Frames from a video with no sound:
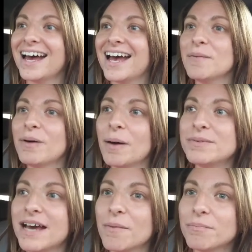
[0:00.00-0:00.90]
I
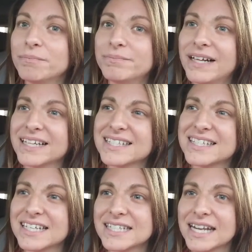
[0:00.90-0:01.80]
popped out like
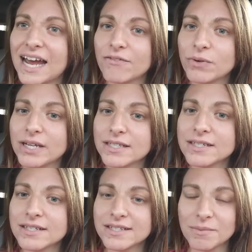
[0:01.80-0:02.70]
six and a half
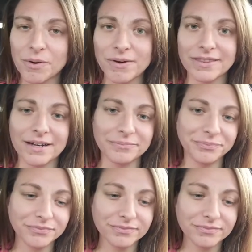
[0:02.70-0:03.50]
weeks, somewhere around there